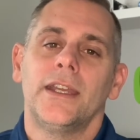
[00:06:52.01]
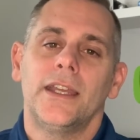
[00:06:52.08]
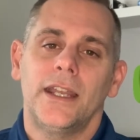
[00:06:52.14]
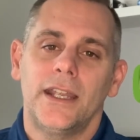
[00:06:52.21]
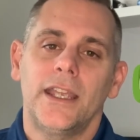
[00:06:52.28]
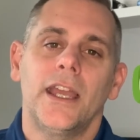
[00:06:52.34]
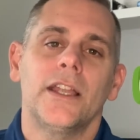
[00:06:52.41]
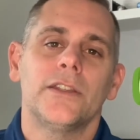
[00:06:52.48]

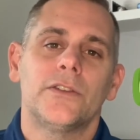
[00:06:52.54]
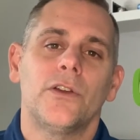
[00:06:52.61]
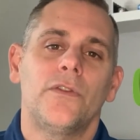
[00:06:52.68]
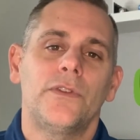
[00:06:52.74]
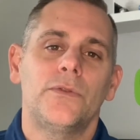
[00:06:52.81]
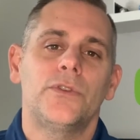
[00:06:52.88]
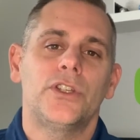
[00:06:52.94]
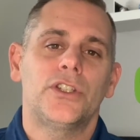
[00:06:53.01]
And again, so
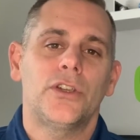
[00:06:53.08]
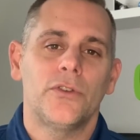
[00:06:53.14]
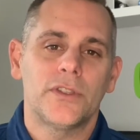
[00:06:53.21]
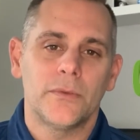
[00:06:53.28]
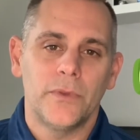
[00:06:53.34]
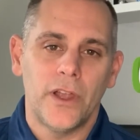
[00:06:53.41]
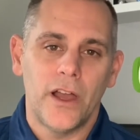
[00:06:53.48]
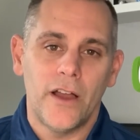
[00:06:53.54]
if you just show
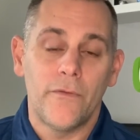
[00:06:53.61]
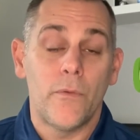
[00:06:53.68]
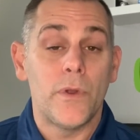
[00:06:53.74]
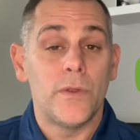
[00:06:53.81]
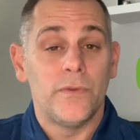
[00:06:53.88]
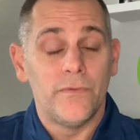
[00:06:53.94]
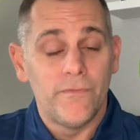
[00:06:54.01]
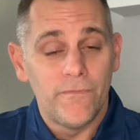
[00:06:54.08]
some love,
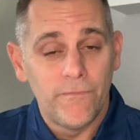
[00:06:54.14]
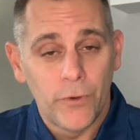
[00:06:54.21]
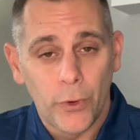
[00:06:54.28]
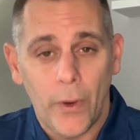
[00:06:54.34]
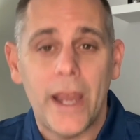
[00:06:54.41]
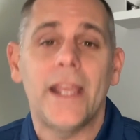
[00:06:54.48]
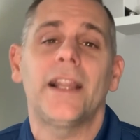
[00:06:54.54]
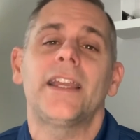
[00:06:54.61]
we
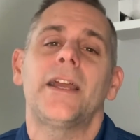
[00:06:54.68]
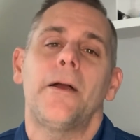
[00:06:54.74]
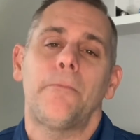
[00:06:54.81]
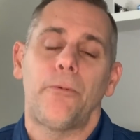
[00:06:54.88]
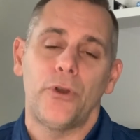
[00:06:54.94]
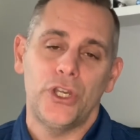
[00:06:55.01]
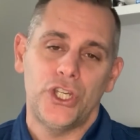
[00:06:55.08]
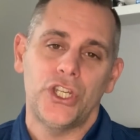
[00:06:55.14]
greatly
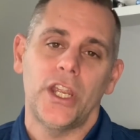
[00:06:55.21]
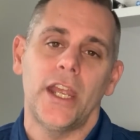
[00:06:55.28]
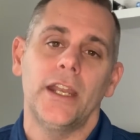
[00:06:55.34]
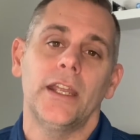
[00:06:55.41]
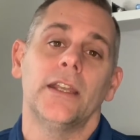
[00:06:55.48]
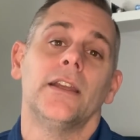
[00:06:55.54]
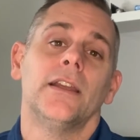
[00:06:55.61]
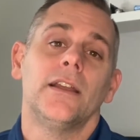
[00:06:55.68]
appreciate
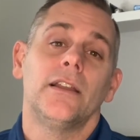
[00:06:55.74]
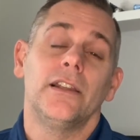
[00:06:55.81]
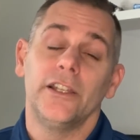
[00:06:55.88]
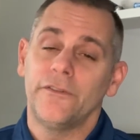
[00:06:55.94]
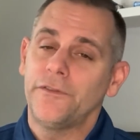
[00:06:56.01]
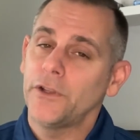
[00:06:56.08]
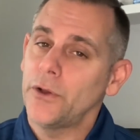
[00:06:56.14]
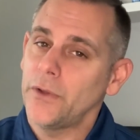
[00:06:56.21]
it.
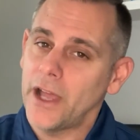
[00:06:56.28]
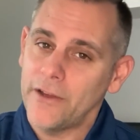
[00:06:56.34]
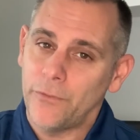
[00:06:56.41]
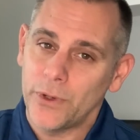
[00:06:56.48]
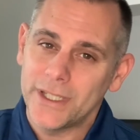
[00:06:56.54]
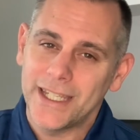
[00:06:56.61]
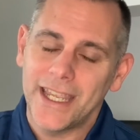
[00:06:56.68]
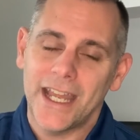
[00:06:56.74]
Live Flow Life,
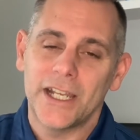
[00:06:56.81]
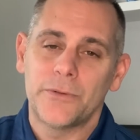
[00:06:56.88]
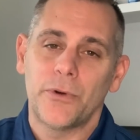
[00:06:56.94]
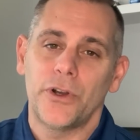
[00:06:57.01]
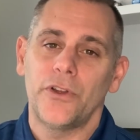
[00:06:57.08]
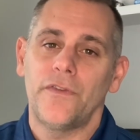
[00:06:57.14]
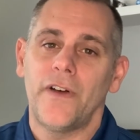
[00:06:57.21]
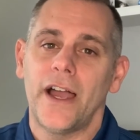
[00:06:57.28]
once again, is
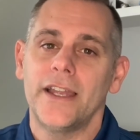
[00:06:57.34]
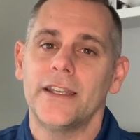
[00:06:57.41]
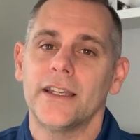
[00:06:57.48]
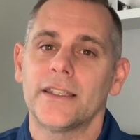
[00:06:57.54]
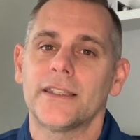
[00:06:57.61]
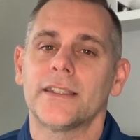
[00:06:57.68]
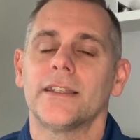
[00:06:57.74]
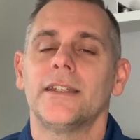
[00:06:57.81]
where you'll find
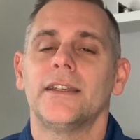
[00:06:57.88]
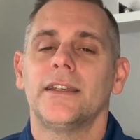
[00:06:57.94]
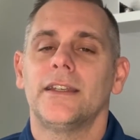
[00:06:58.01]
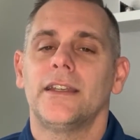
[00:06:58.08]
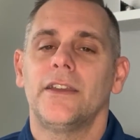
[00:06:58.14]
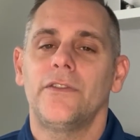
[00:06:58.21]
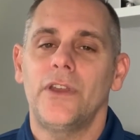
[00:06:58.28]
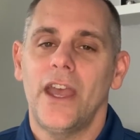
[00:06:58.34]
us.
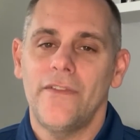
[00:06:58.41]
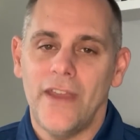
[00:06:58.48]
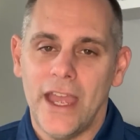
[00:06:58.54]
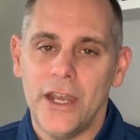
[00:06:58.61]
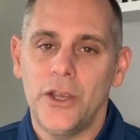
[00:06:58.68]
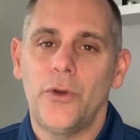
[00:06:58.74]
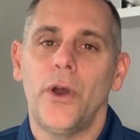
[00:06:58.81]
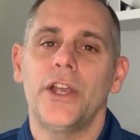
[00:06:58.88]
If you have
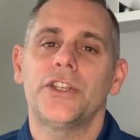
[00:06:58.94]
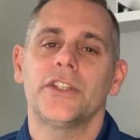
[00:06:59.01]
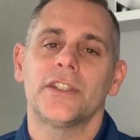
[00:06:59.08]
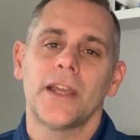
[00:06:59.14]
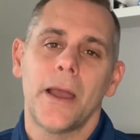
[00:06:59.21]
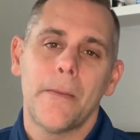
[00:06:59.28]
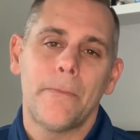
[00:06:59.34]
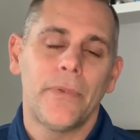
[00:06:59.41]
any questions,
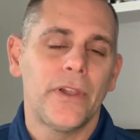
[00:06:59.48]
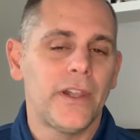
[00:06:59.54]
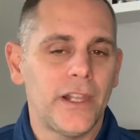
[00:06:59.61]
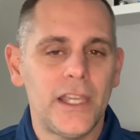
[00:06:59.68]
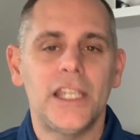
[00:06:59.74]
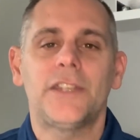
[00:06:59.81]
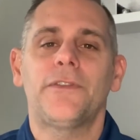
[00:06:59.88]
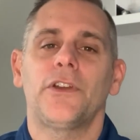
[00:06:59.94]

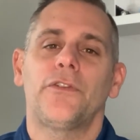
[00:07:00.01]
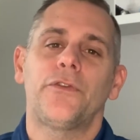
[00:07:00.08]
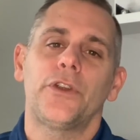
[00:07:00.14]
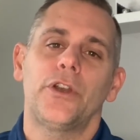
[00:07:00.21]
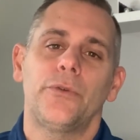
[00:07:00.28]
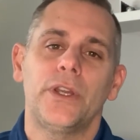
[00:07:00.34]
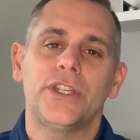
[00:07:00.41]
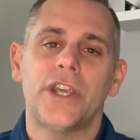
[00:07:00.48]
please feel free
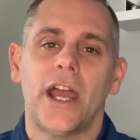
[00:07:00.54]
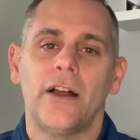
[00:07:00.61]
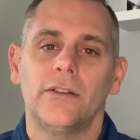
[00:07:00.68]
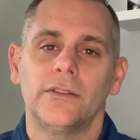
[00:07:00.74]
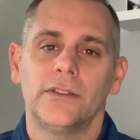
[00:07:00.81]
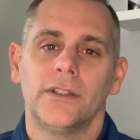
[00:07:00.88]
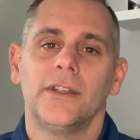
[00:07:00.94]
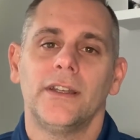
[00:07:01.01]
to reach out.